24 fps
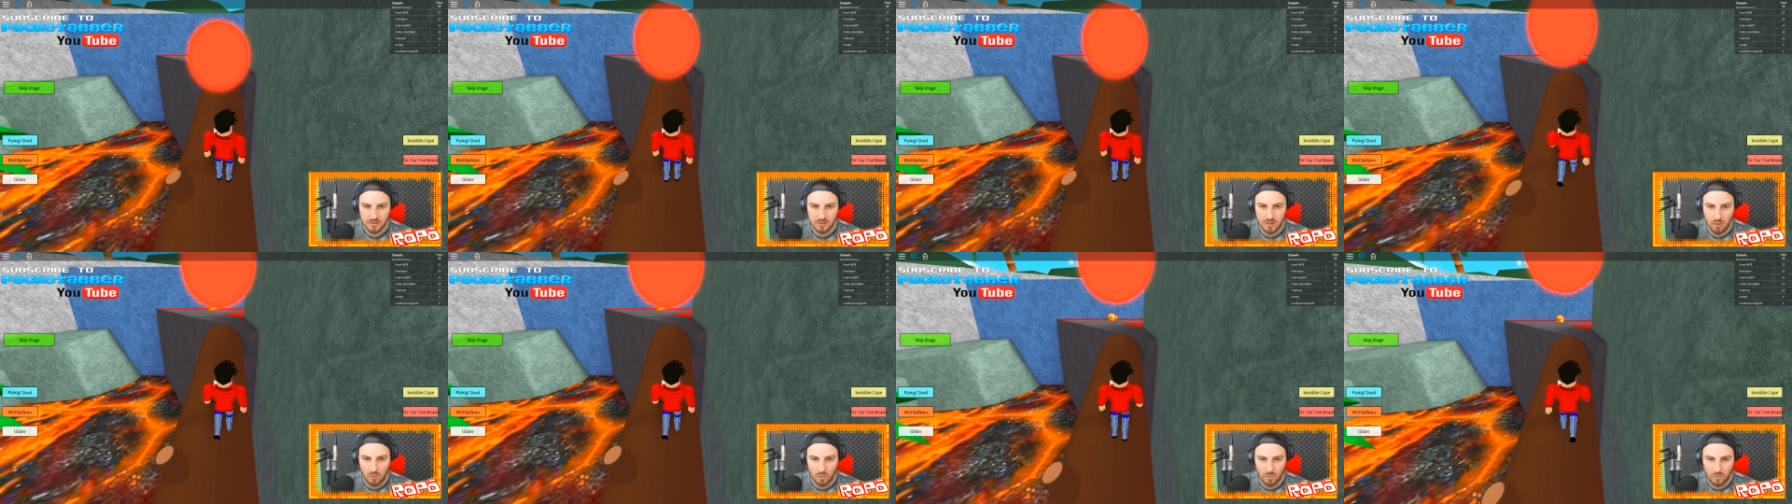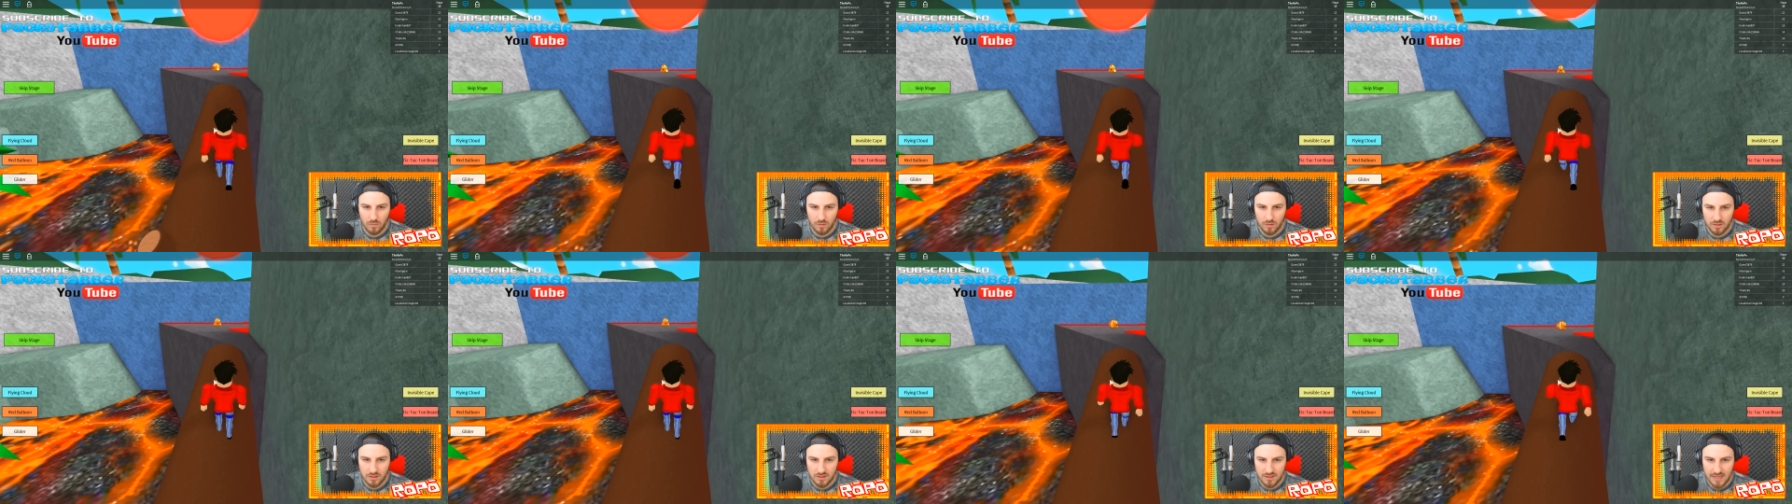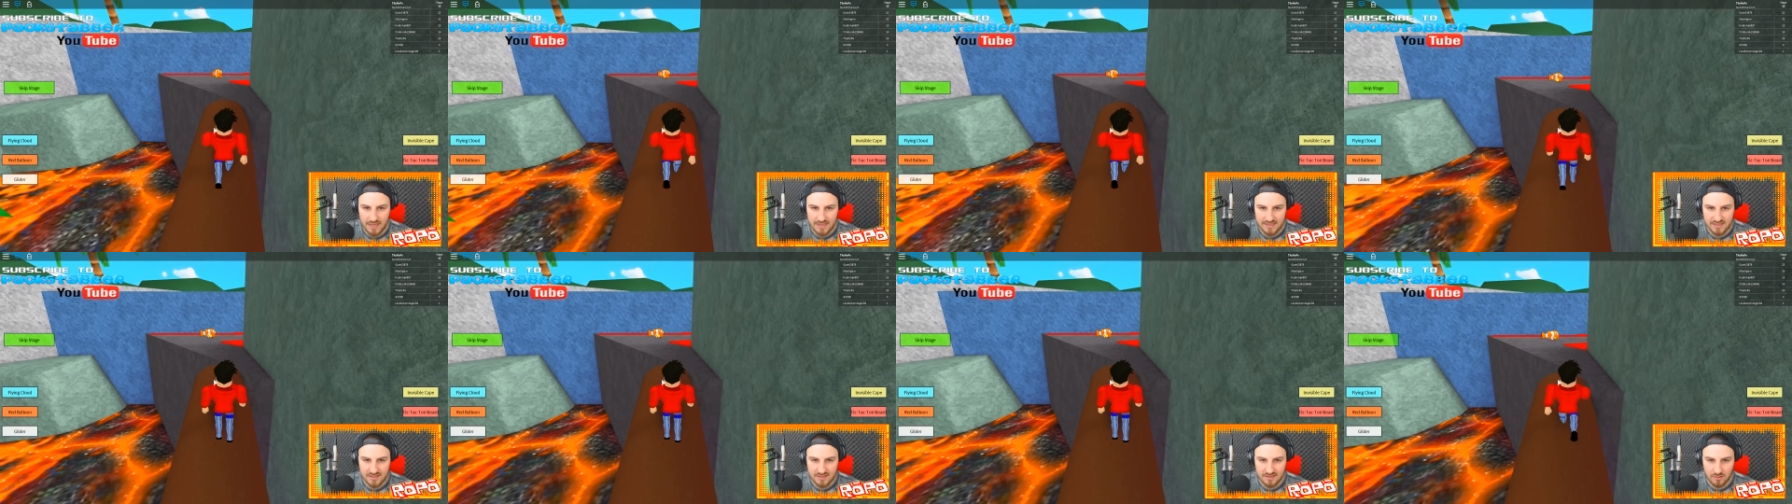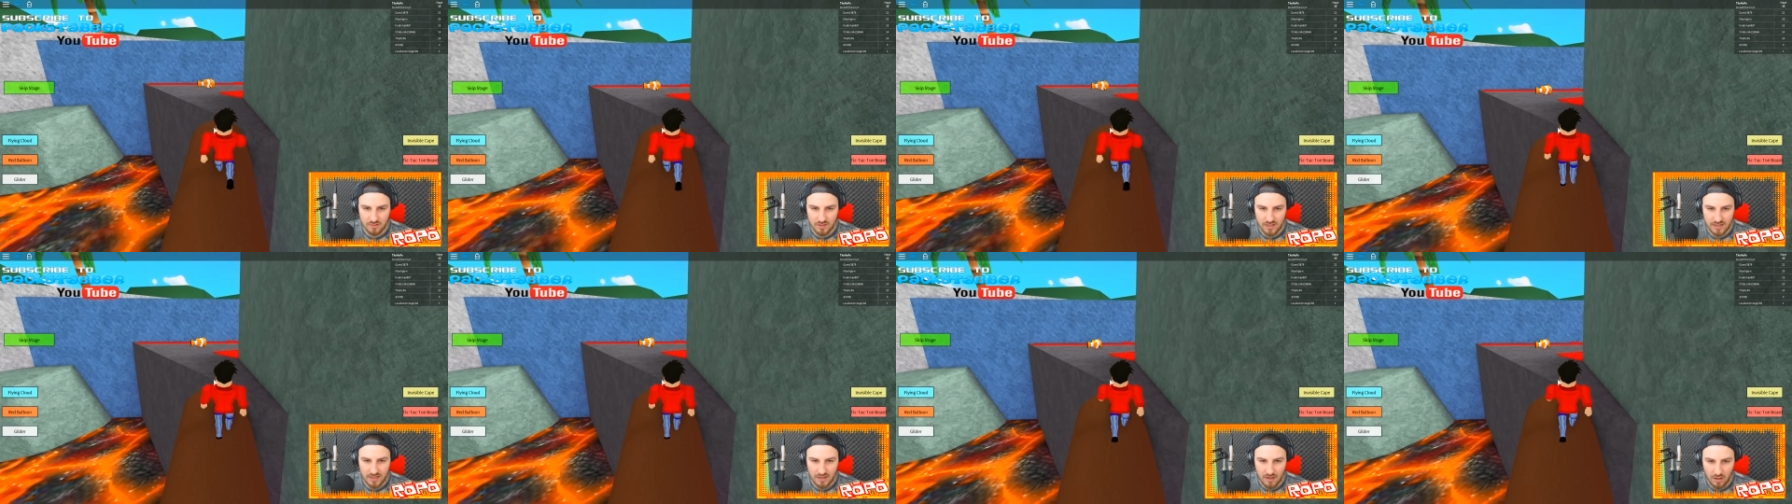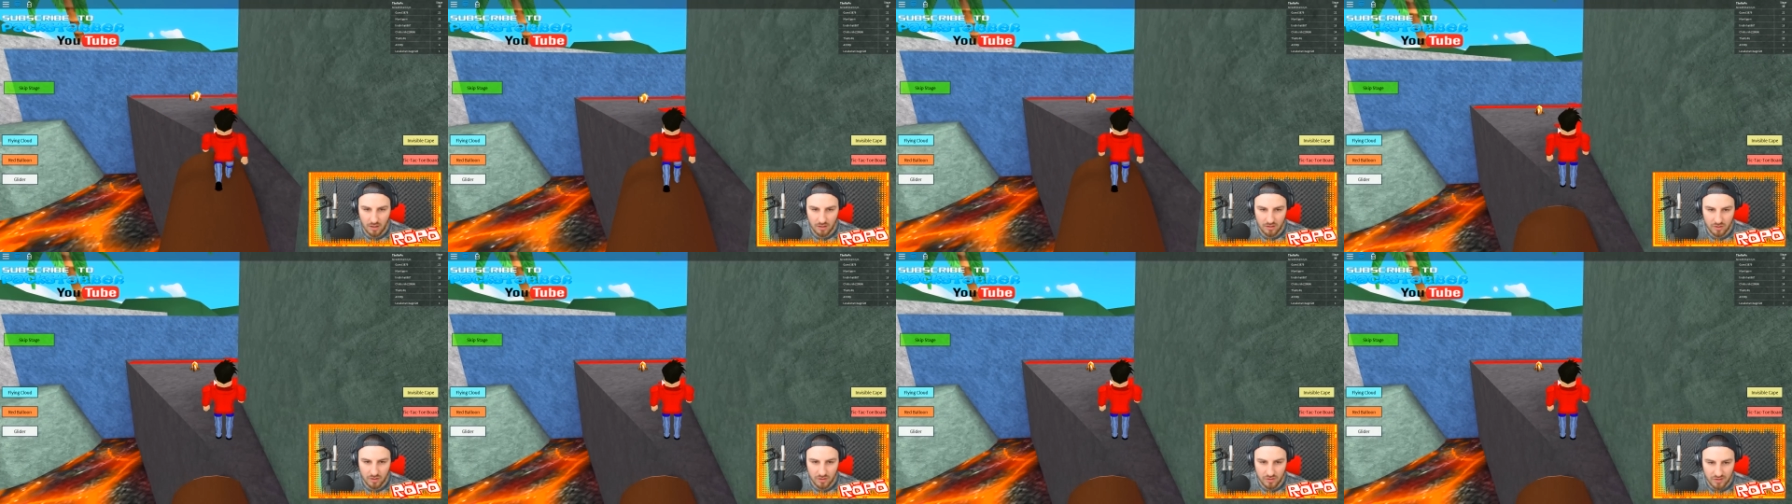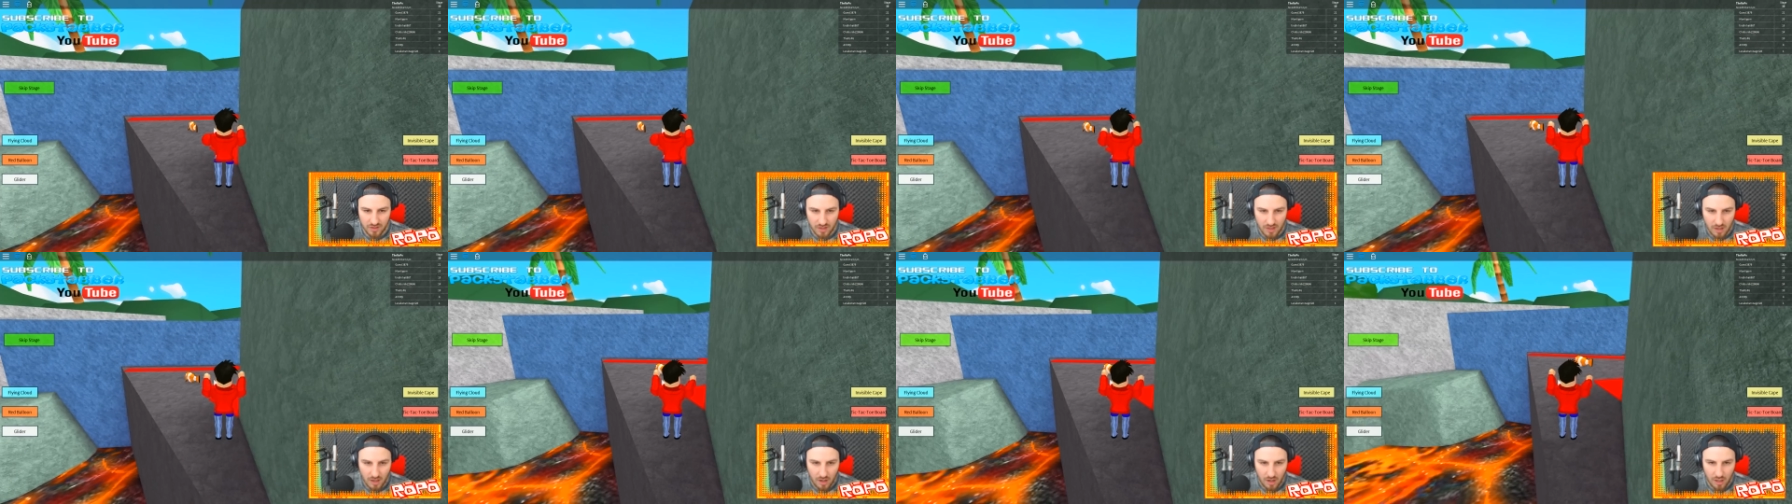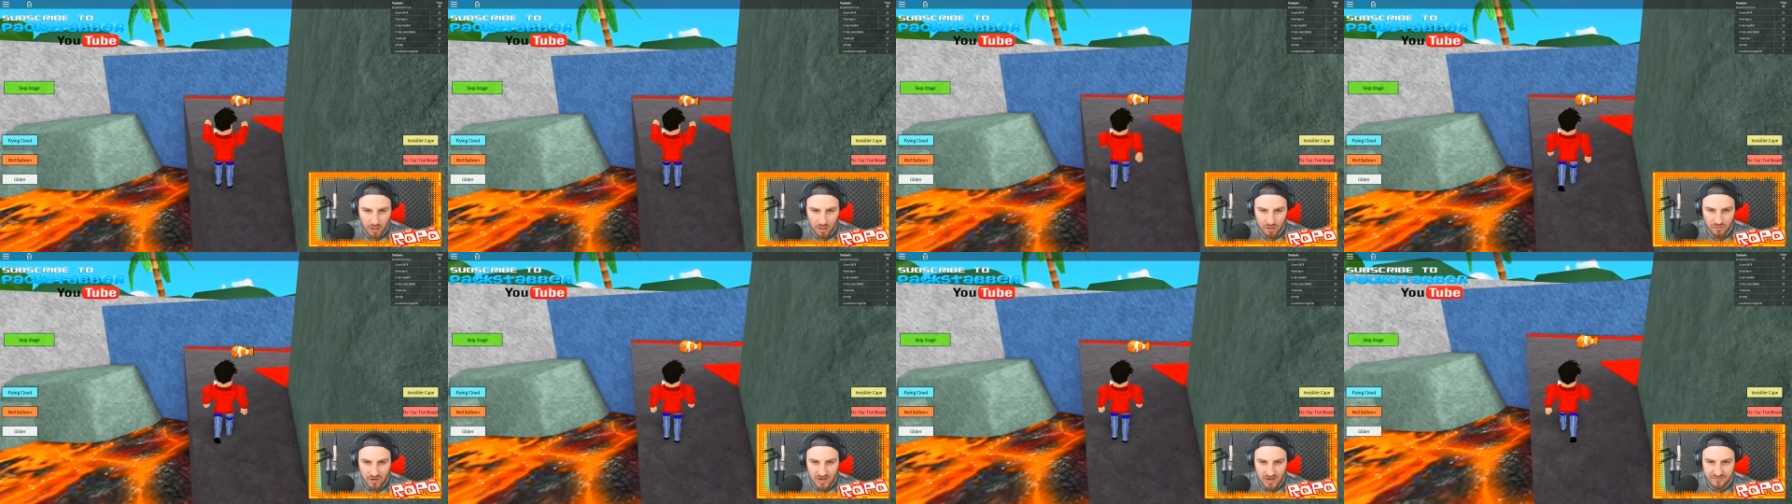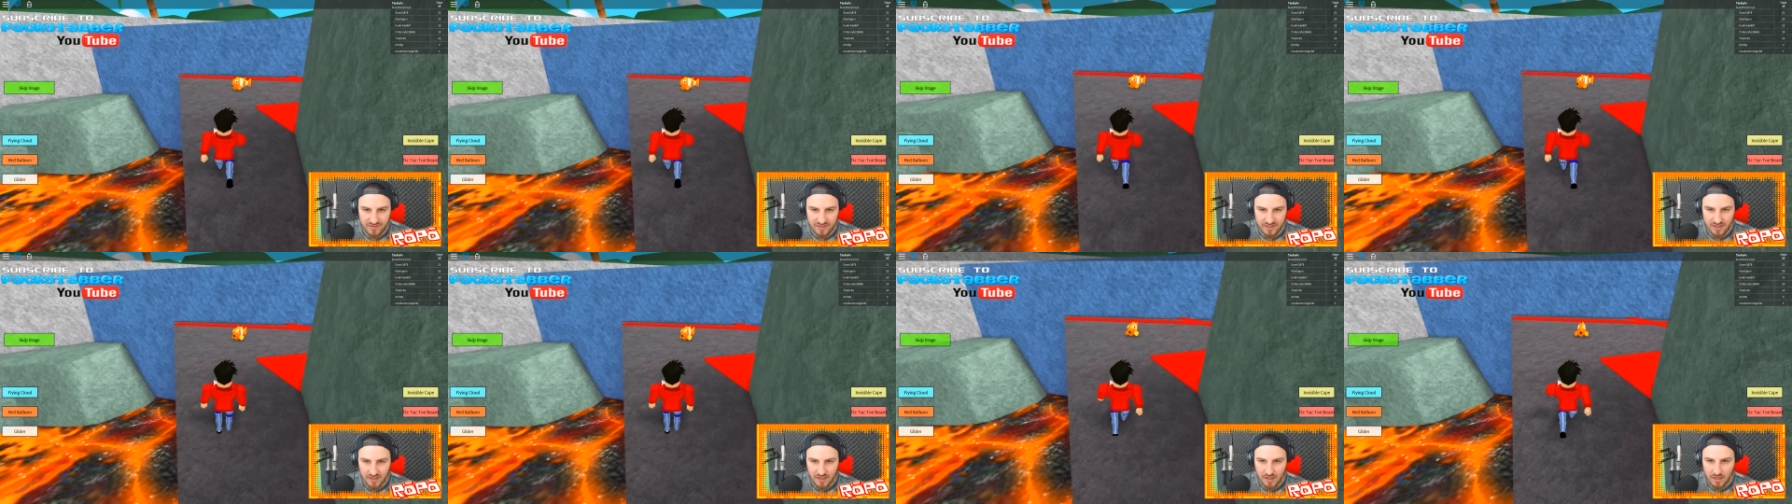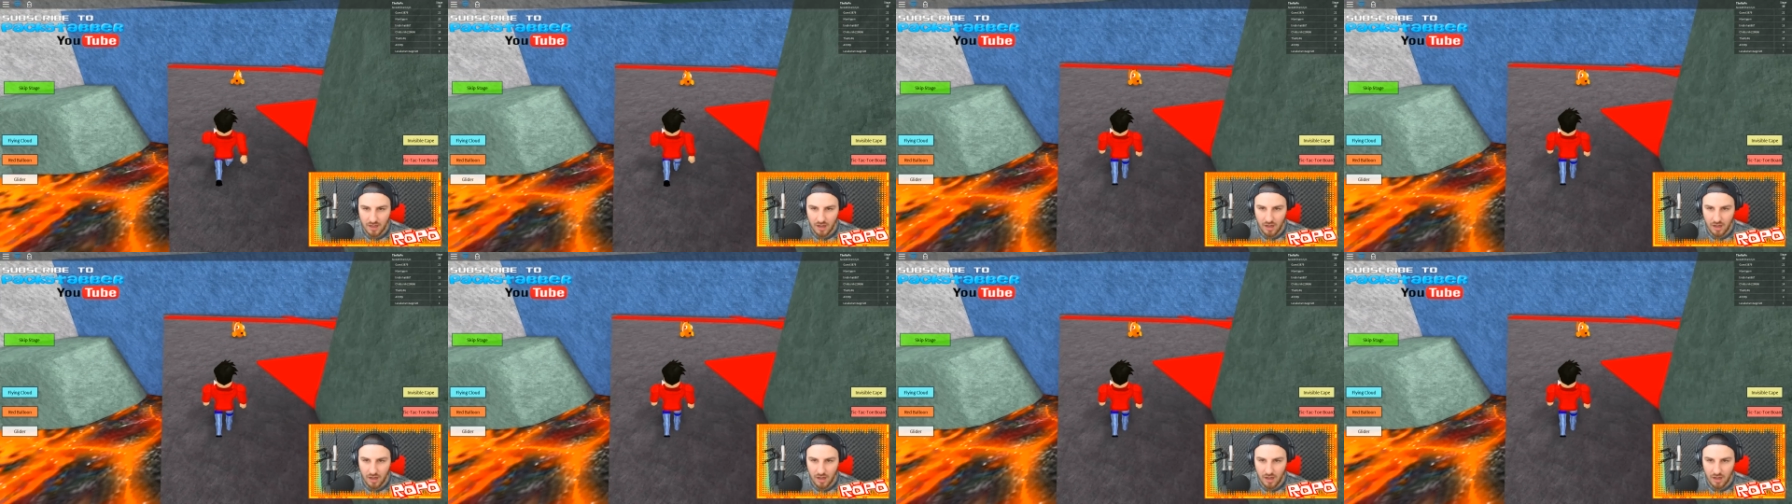Go. Yes. Okay, all good. All gravy.